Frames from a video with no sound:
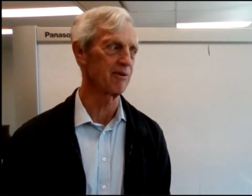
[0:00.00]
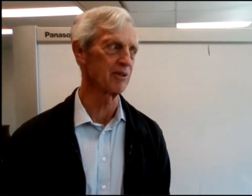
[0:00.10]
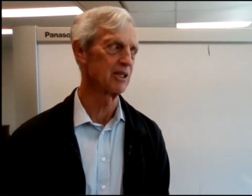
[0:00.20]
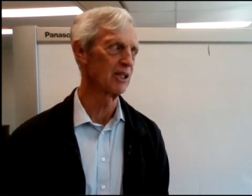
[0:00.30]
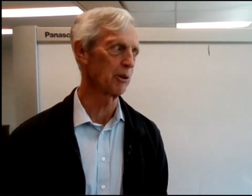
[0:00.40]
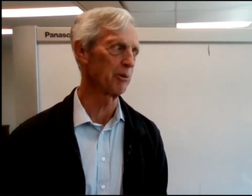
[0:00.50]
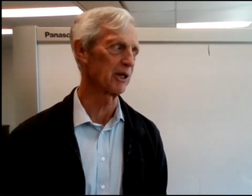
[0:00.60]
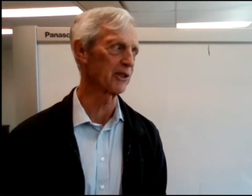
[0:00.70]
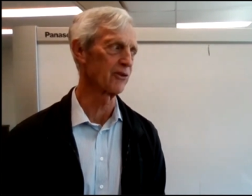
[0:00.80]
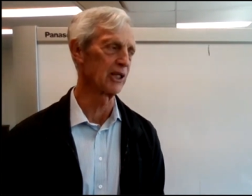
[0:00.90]
behaviour
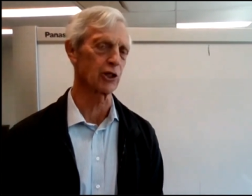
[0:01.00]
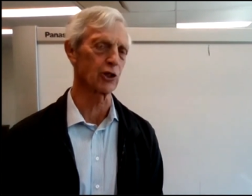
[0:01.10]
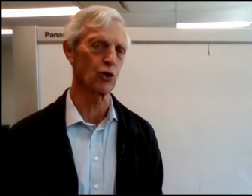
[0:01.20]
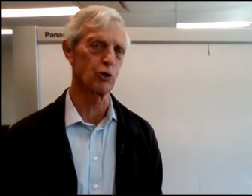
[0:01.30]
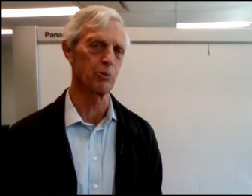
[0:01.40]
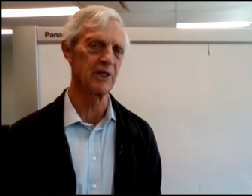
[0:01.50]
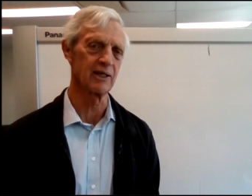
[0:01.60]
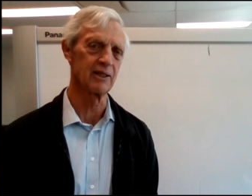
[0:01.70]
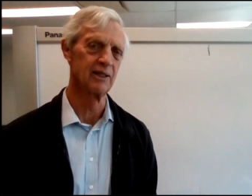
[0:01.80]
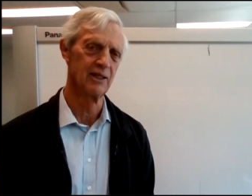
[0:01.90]
about the things that could
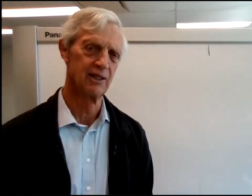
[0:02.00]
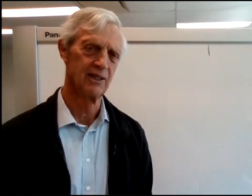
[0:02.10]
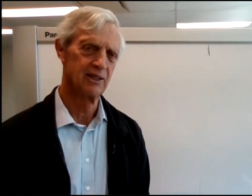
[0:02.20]
be done.